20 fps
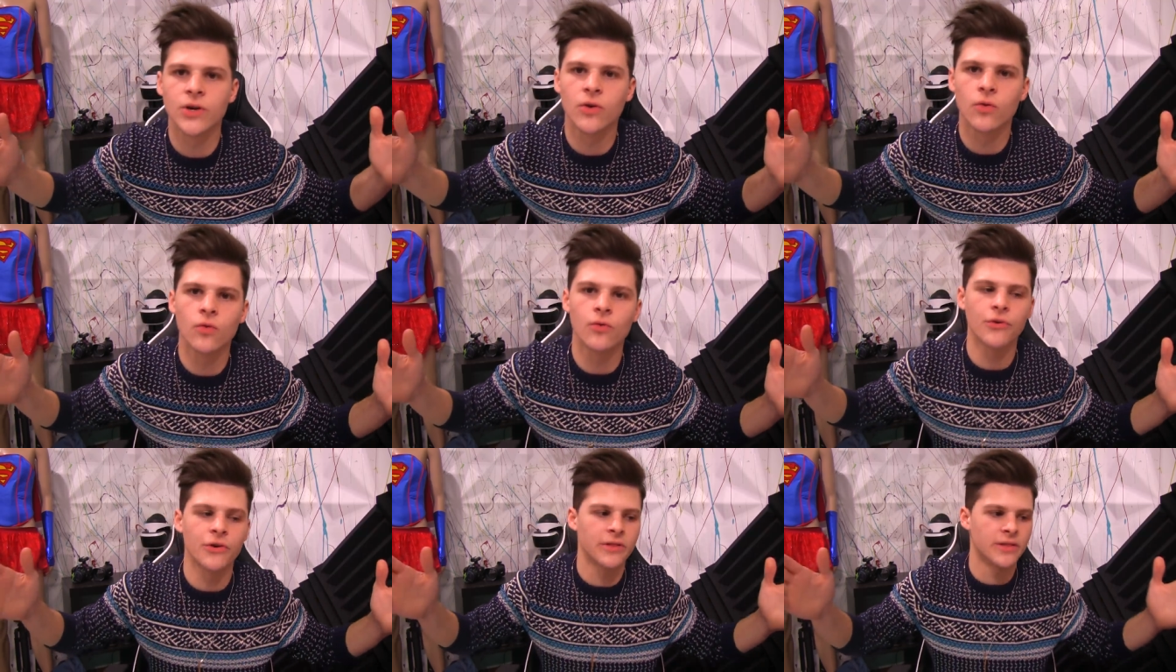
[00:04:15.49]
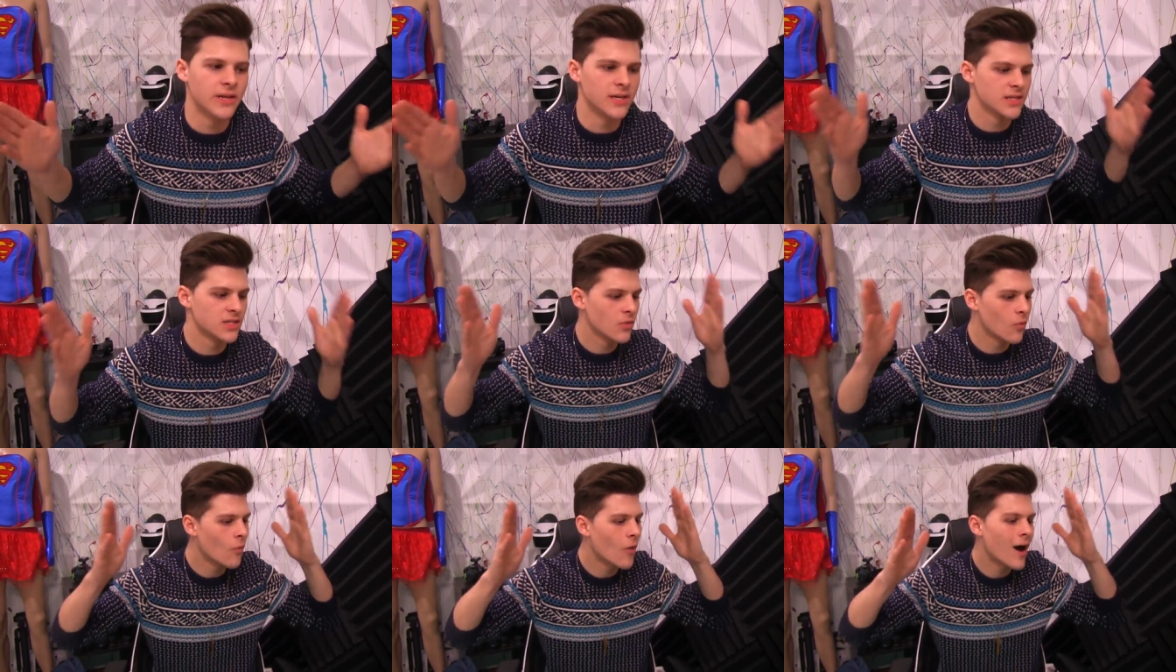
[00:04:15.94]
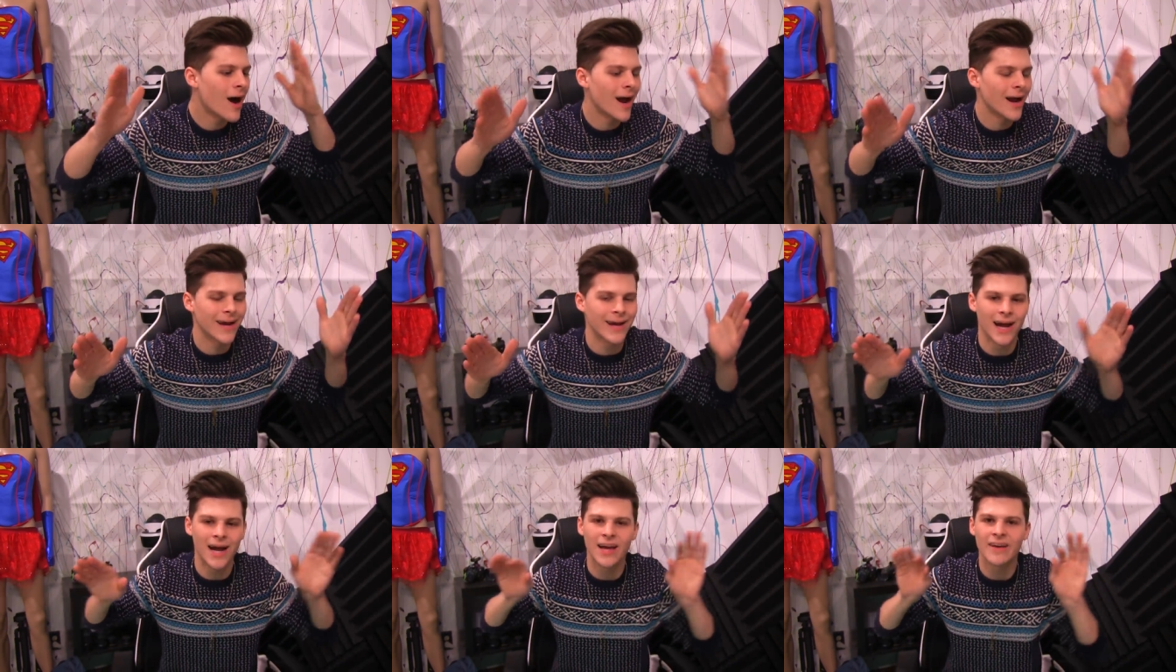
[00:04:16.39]
recording this?
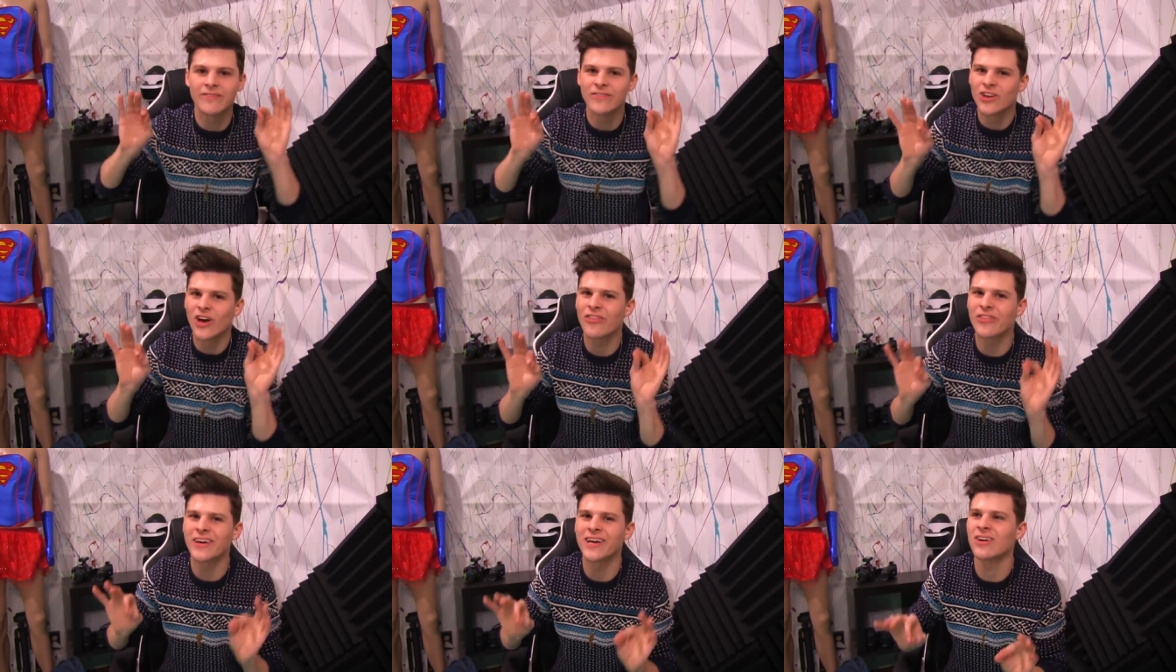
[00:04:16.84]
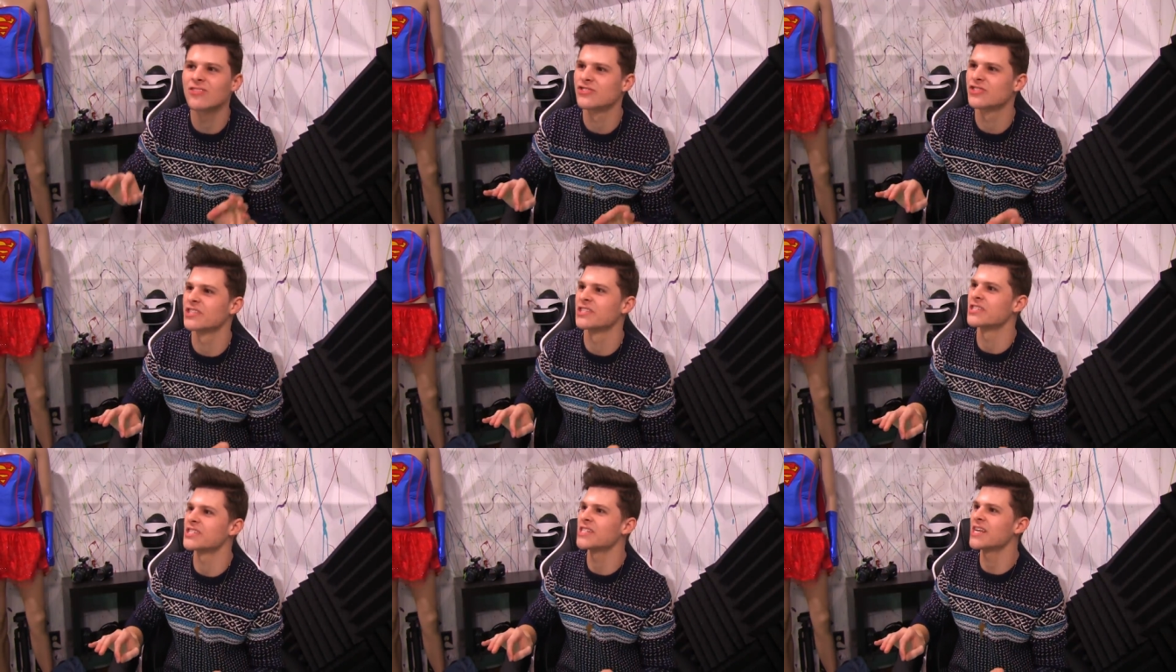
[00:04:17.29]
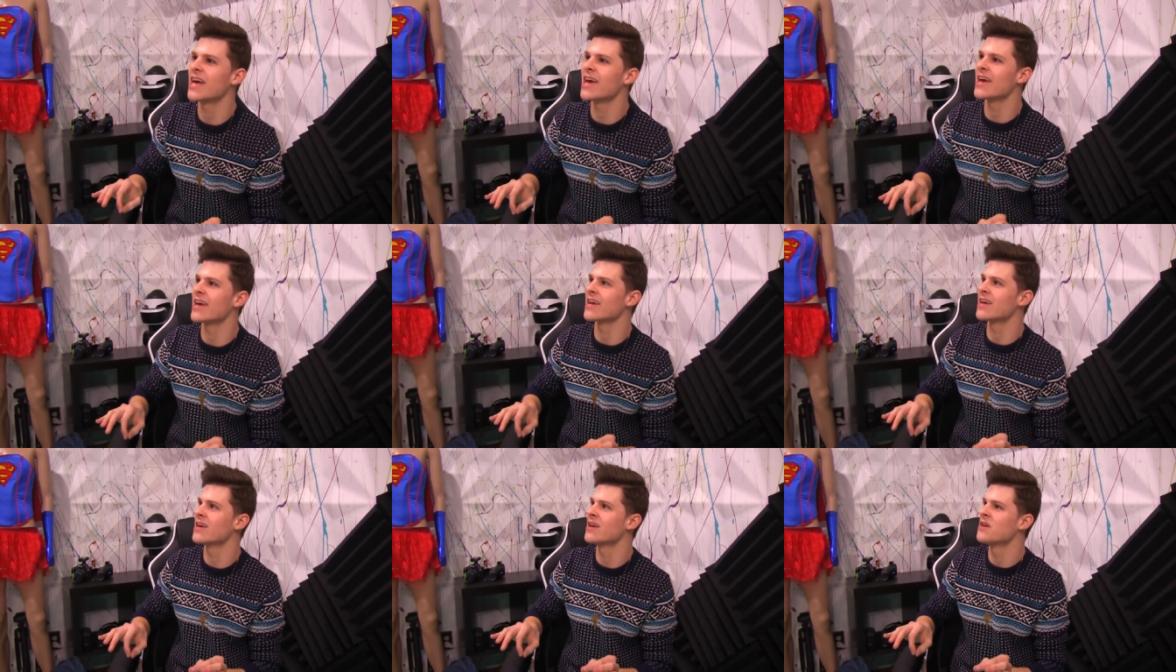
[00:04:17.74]
Why? I have nothing else to
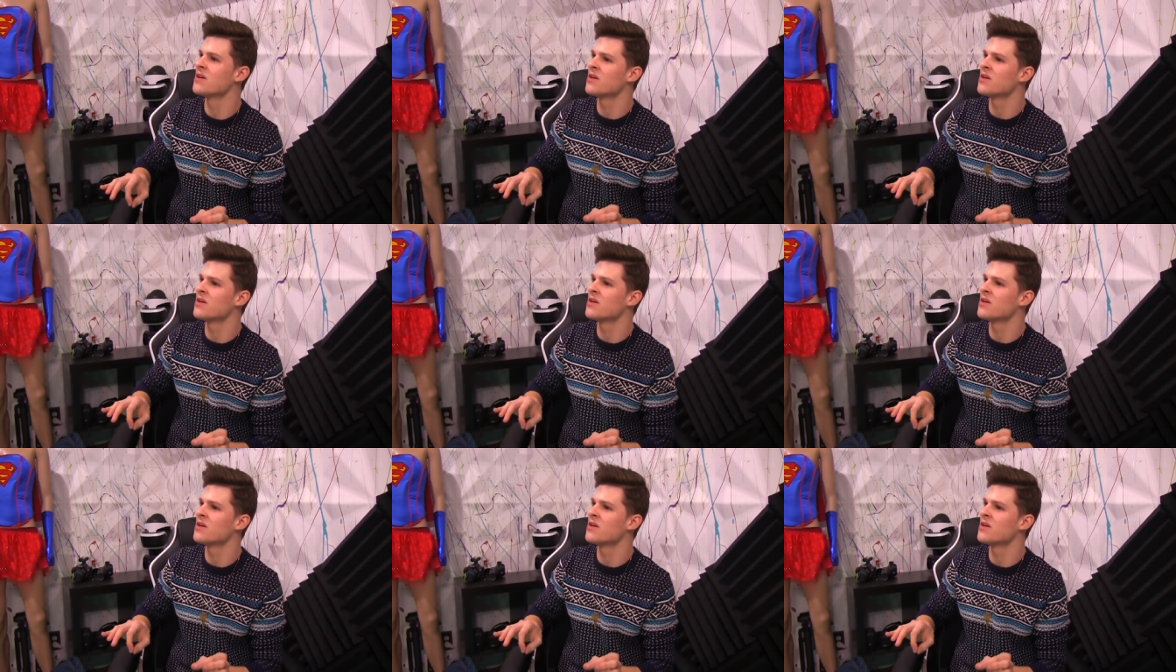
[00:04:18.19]
say.